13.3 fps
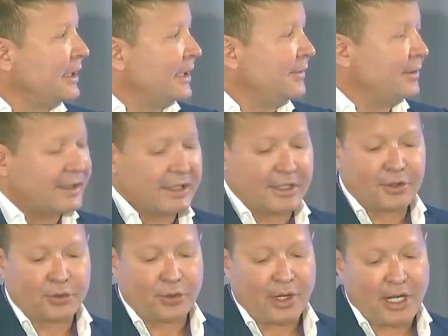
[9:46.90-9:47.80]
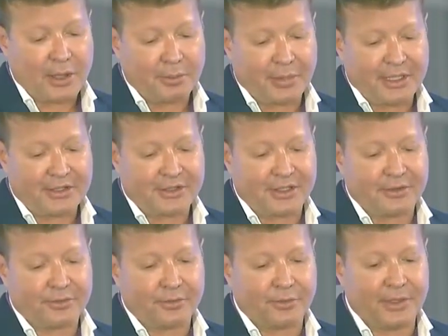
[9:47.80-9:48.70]
If you look at
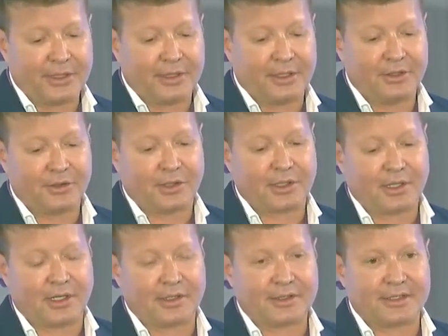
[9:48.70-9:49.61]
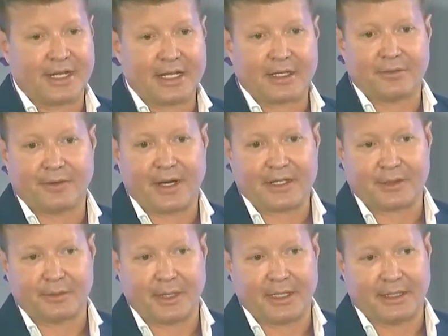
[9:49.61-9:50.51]
cryoablation with a drug called
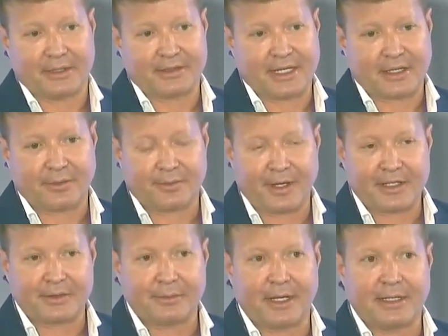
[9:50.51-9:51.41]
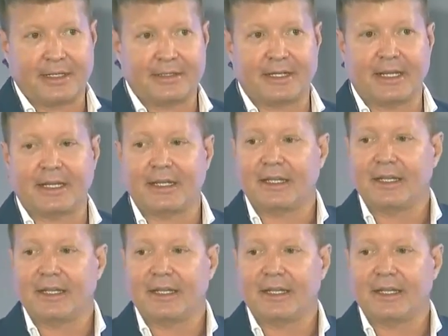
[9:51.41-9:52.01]
cyclophosphamide. Now, cyclophosphamide is a